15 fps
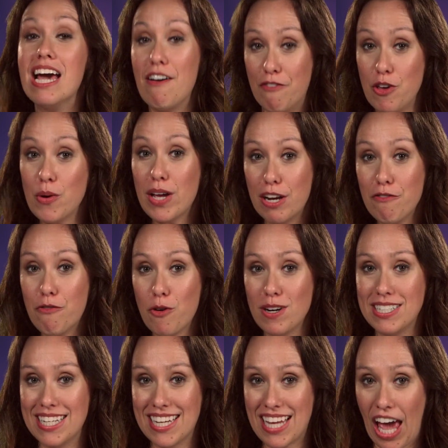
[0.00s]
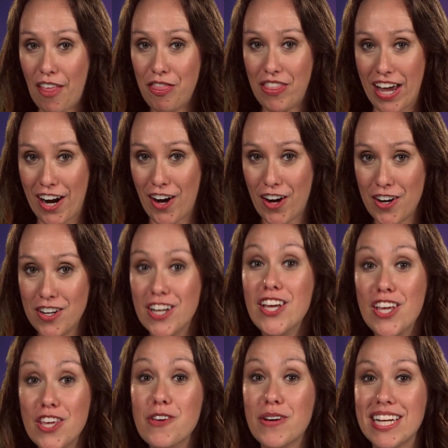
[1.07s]
if you can afford to get there,
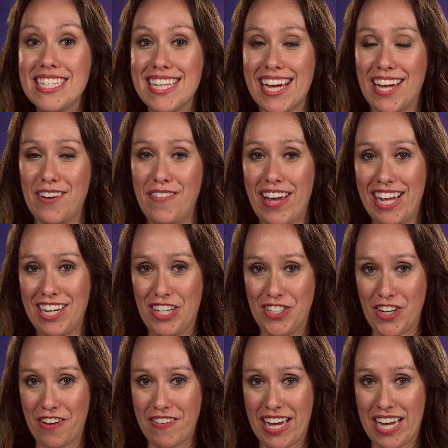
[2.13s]
you can take advantage of